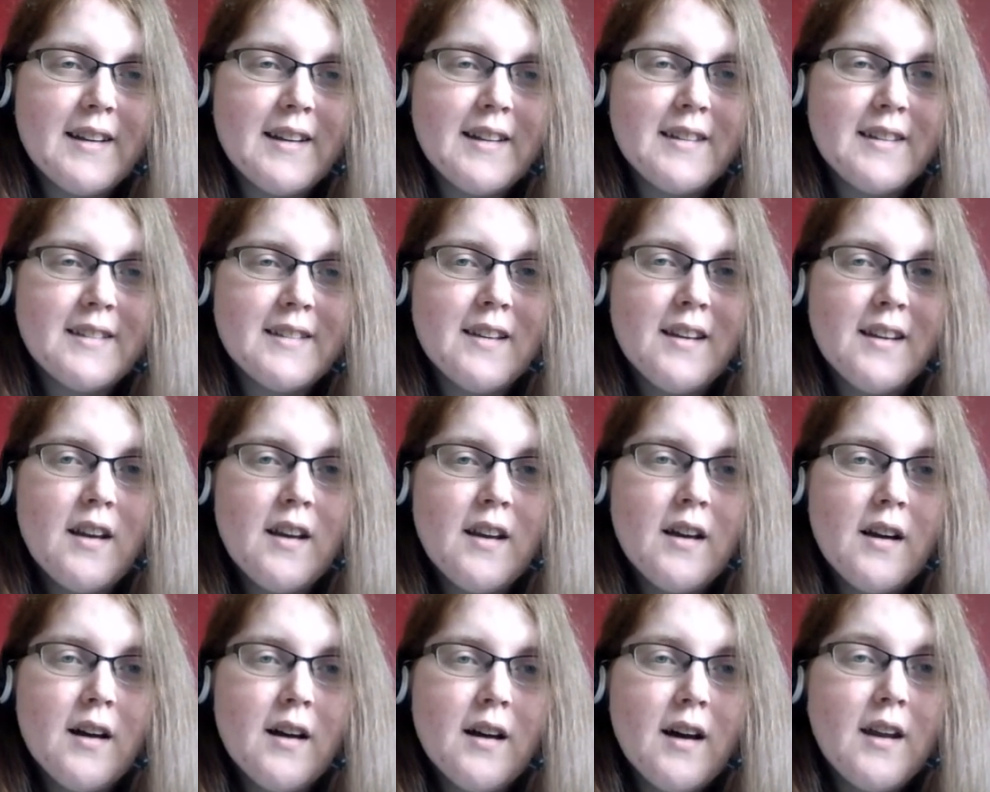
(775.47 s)

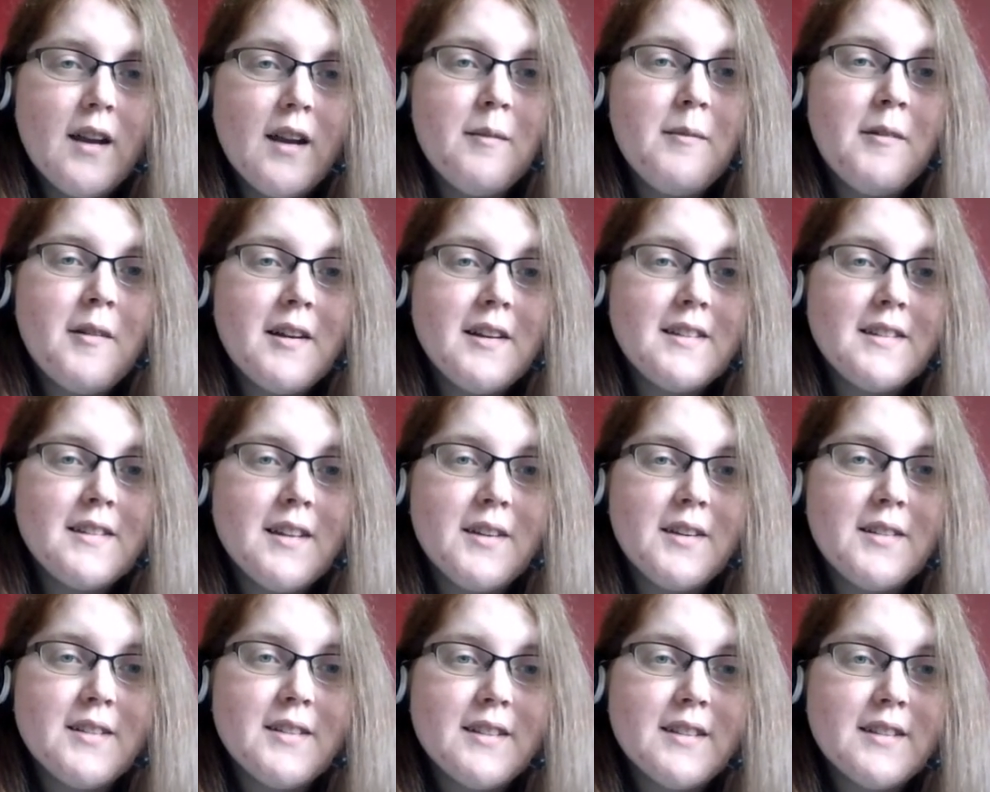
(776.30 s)
and I'm a really
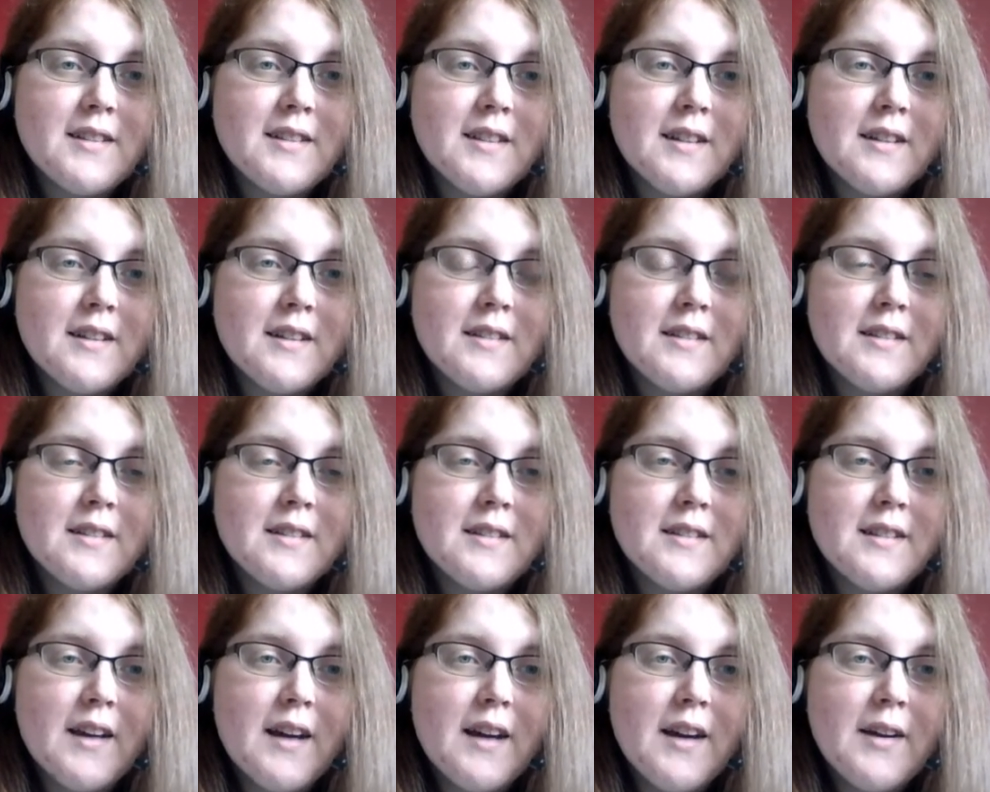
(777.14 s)
slow stitcher,
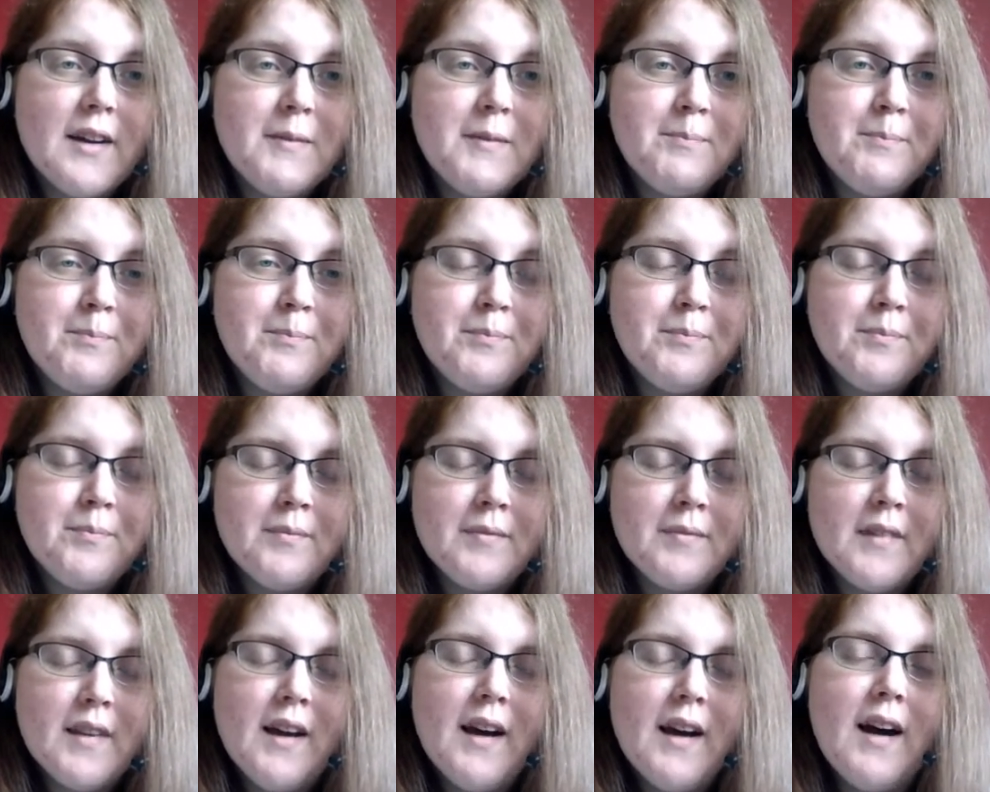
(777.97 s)
so
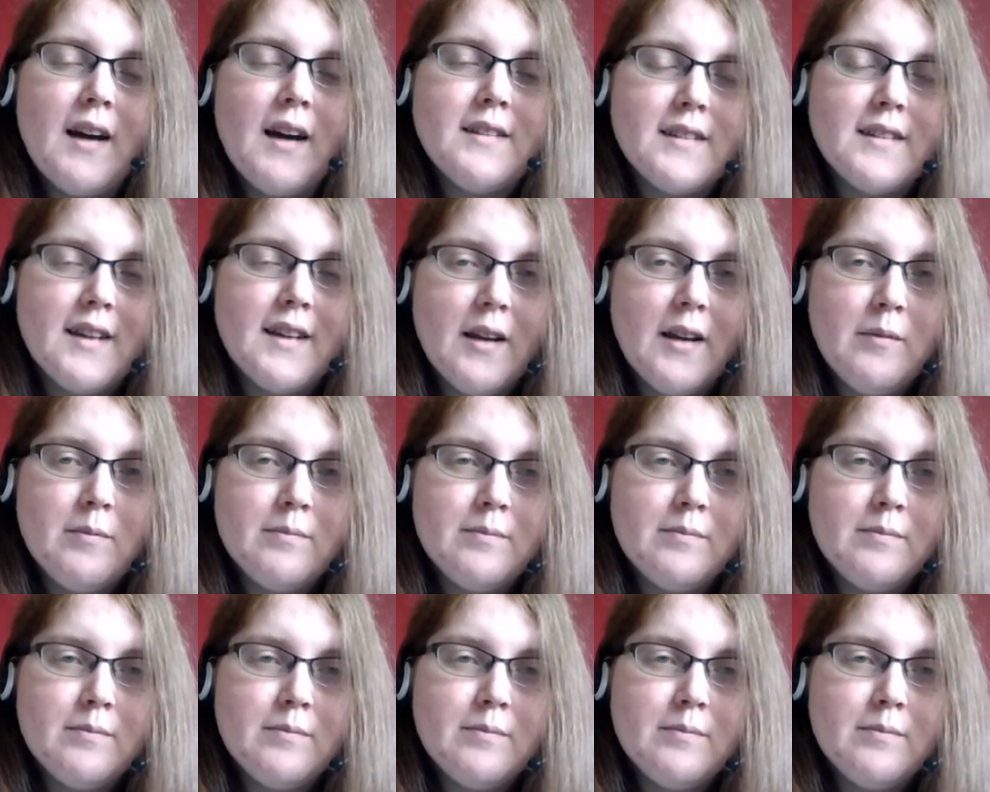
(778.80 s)
I don't know.